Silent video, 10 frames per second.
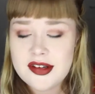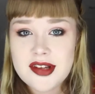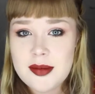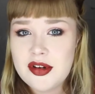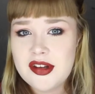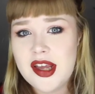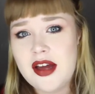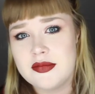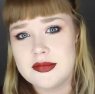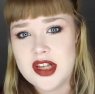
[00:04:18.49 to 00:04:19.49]
Disabled his
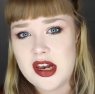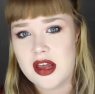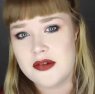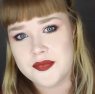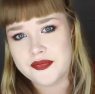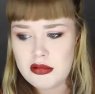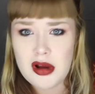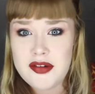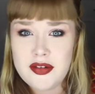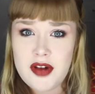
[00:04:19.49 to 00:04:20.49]
account, didn't he? No
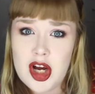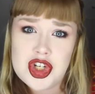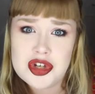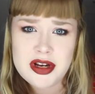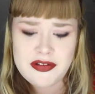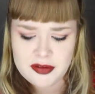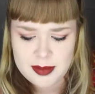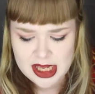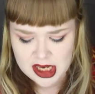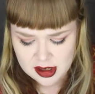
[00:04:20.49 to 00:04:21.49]
life of luxury for
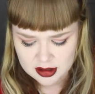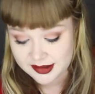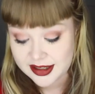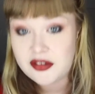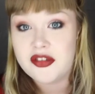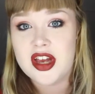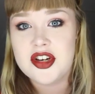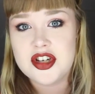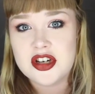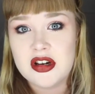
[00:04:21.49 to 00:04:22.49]
me.
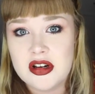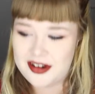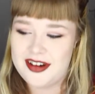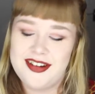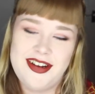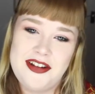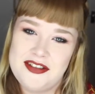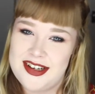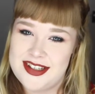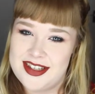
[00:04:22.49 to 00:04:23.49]
Selfish. Oh, now
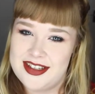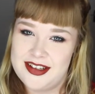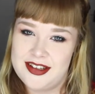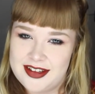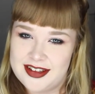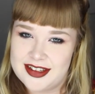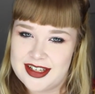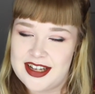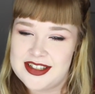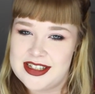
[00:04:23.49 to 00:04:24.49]
we're into the
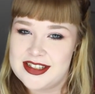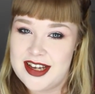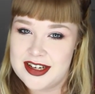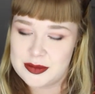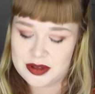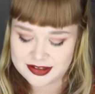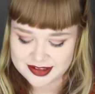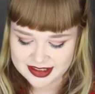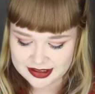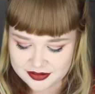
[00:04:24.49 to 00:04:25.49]
classic sex
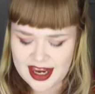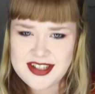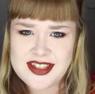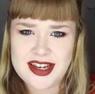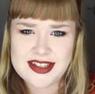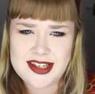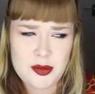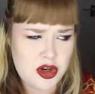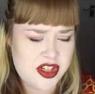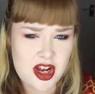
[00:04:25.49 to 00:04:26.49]
ones. Hey sexy,
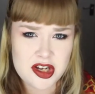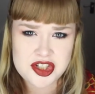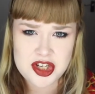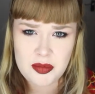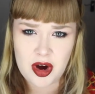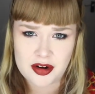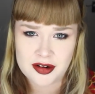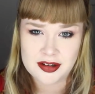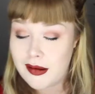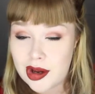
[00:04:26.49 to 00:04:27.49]
what turns you
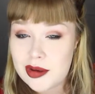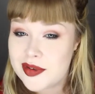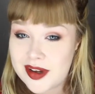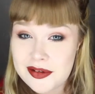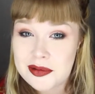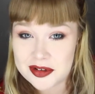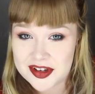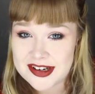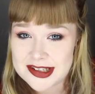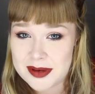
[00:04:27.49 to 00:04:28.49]
on? I'll tell you what
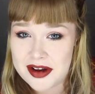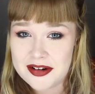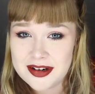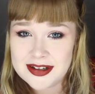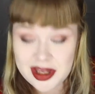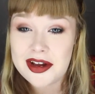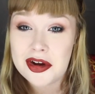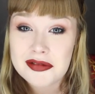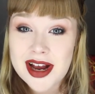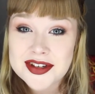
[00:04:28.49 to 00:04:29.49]
turns me on. Being
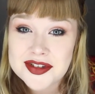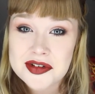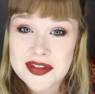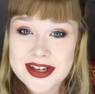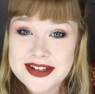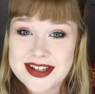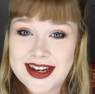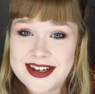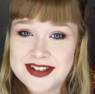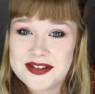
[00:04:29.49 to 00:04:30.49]
harassed on the
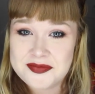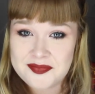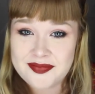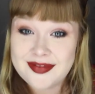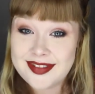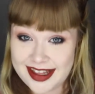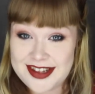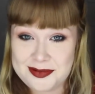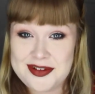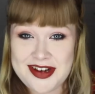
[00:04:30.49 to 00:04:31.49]
internet.
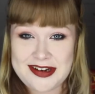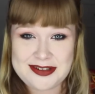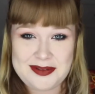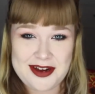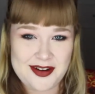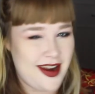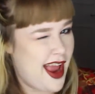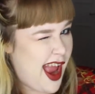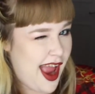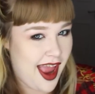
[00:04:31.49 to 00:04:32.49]
That's what turns me on.
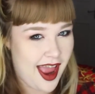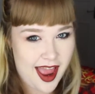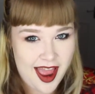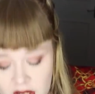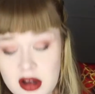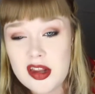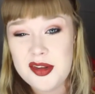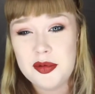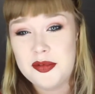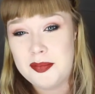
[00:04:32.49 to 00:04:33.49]
Oh,
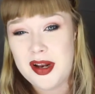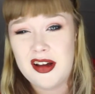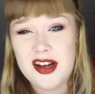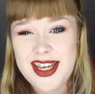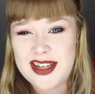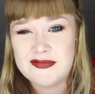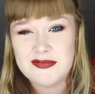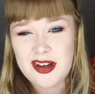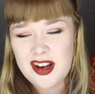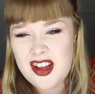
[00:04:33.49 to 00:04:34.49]
this one was polite.
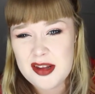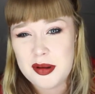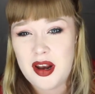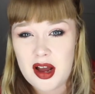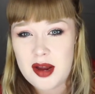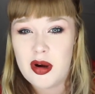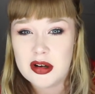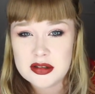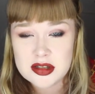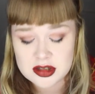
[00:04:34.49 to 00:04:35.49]
I like the polite
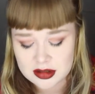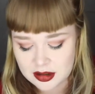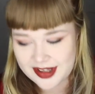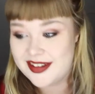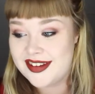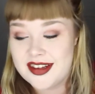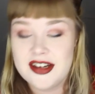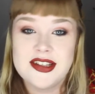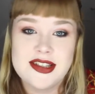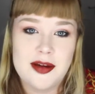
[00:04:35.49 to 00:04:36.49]
ones. This is
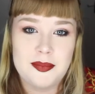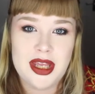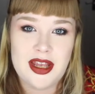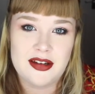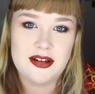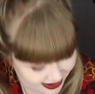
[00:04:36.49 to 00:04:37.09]
gonna sound mean.